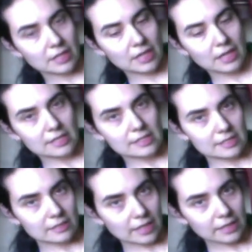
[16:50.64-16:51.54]

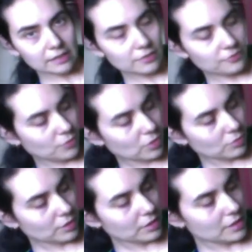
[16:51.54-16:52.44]
Slight lift
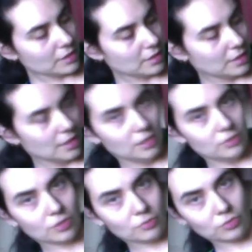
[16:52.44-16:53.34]
forward. You can
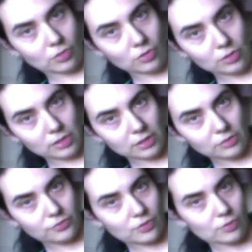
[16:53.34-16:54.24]
roll a little
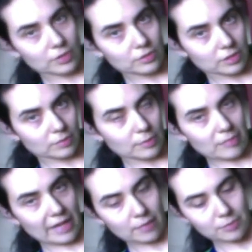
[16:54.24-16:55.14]
forward or a little bit
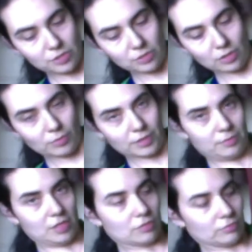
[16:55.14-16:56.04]
back, but you don't want to be
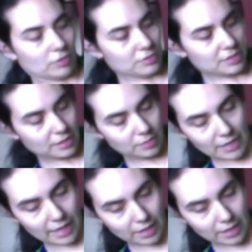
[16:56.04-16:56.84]
grossly back or